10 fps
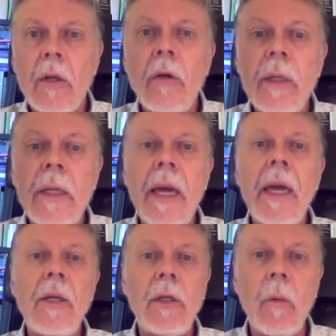to
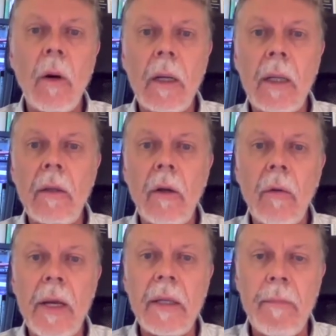engage in what in the
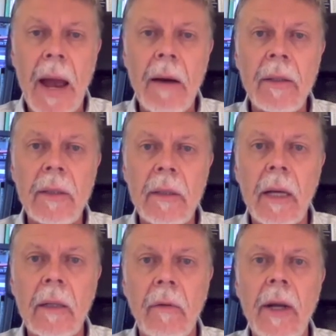Great Barrington
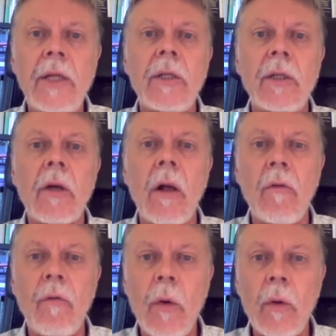Declaration is
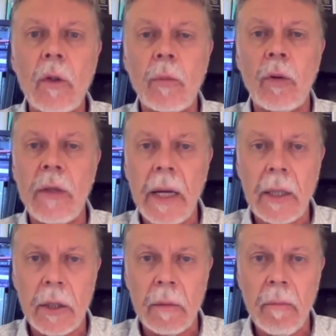called focused
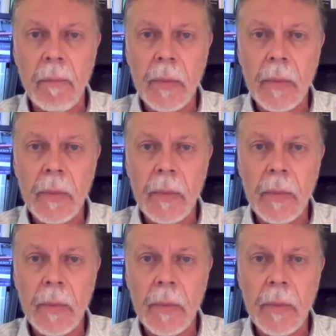protection.